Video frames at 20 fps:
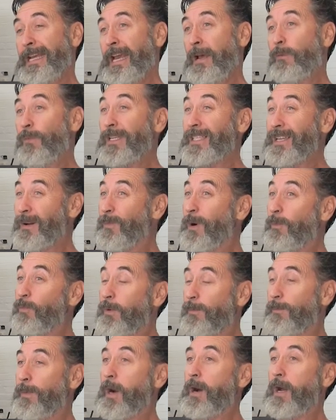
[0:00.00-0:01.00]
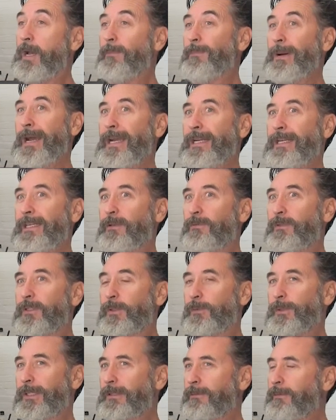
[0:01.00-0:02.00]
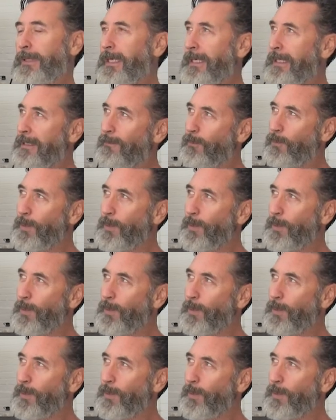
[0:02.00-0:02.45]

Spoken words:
And when someone would buy a painting, it was always like,